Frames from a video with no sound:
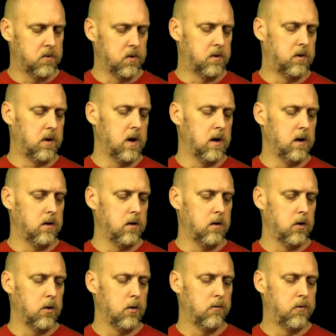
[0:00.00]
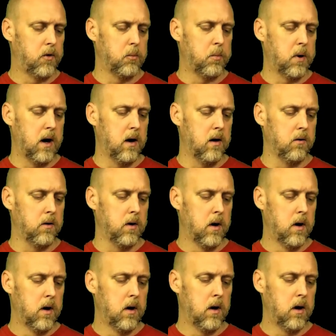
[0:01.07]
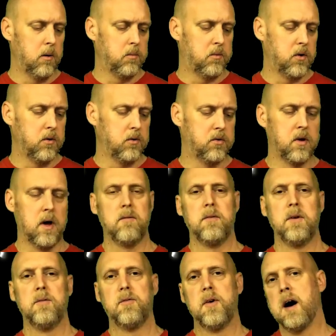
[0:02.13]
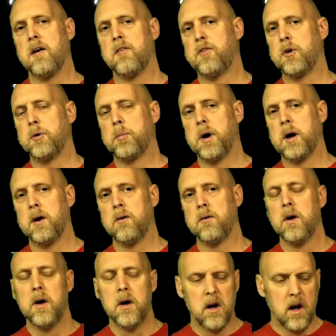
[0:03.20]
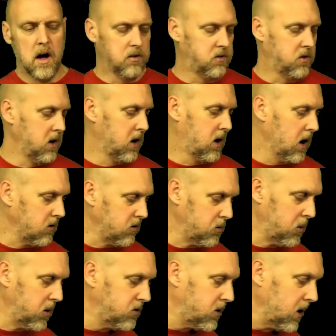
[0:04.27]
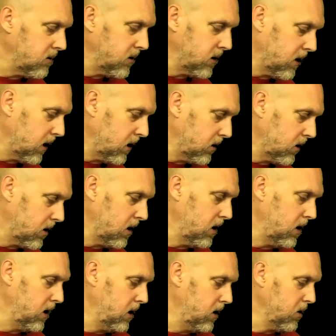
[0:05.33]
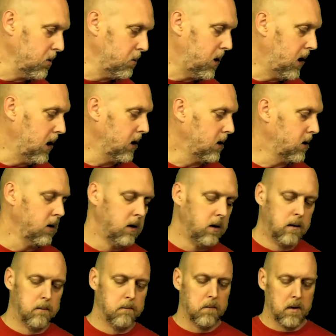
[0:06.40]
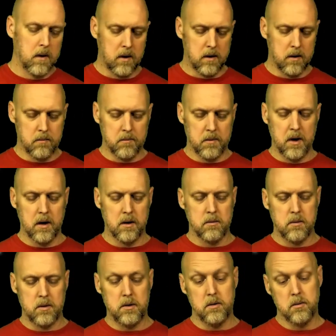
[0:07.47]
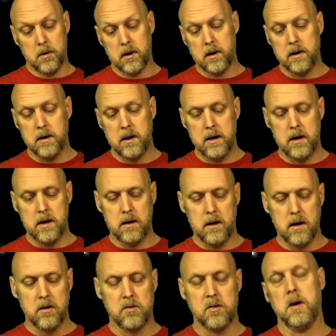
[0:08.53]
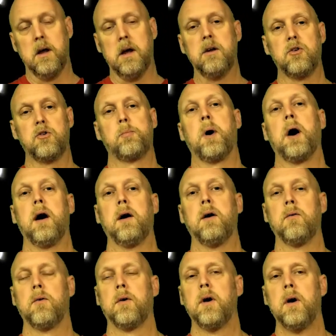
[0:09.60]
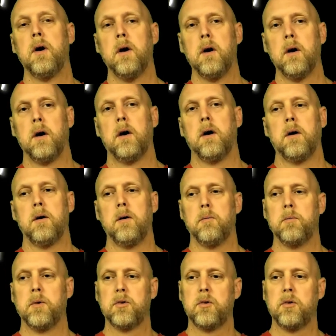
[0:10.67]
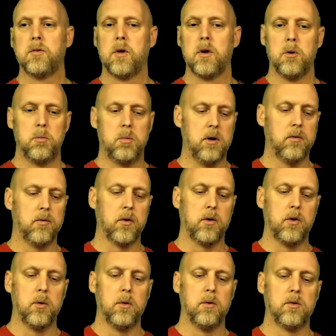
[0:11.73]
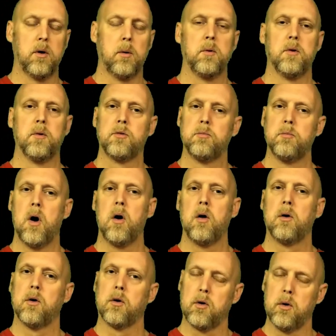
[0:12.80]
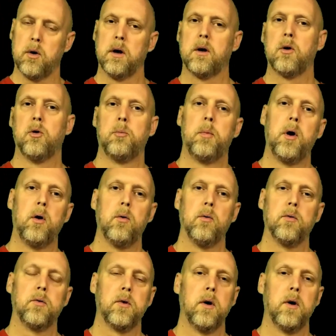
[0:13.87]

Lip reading: 10 foot-pound up to 75 foot-pound. That's going to cover most everything you're going to need on a bike. The other one you really need is an inch-pound. This is going to be for doing some of the smaller critical bolts